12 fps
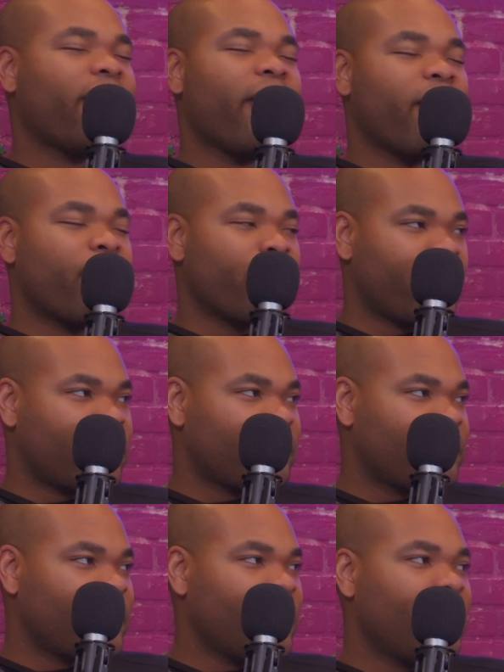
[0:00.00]
The heroin.
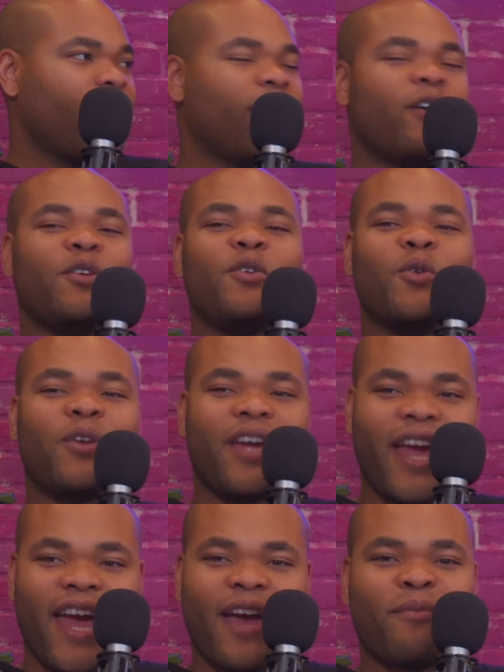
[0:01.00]
You
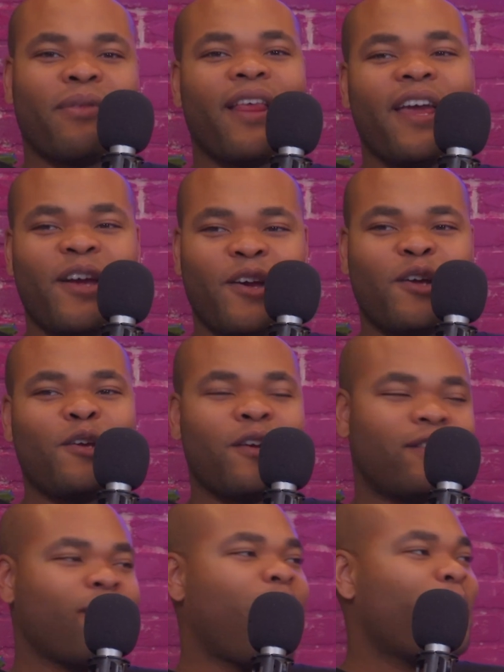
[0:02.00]
can't play good
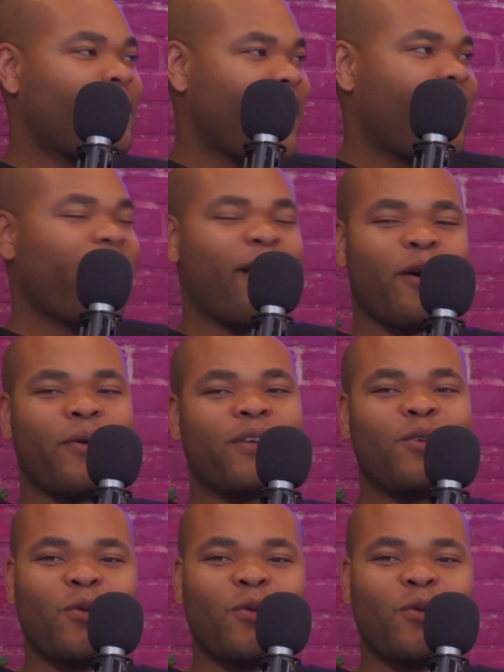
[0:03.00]
guitar without heroin.